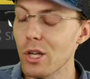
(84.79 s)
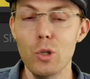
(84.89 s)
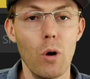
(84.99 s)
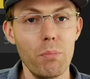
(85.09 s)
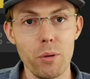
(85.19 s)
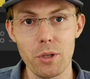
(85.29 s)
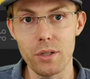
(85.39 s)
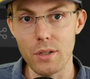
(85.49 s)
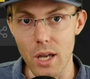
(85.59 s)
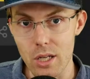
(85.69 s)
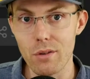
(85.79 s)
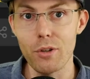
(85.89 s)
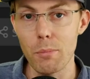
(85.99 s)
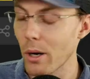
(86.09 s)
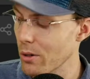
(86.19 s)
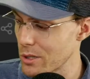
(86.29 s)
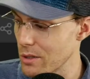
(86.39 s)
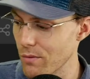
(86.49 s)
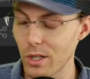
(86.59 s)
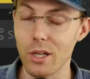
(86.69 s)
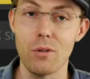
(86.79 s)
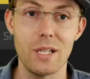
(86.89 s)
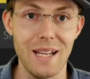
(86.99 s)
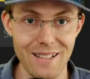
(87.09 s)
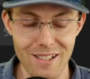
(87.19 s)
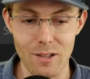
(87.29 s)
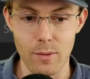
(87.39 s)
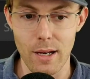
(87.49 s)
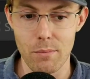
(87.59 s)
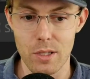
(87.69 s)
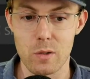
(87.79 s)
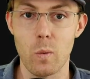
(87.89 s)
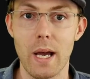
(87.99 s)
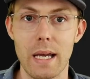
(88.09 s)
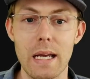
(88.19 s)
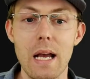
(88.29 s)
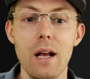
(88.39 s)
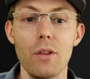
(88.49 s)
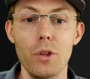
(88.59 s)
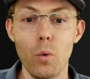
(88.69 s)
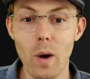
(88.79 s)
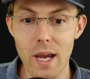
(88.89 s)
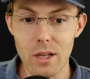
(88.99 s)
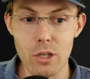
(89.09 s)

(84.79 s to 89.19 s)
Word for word: you won't be able to natively post the video to Instagram this way. The way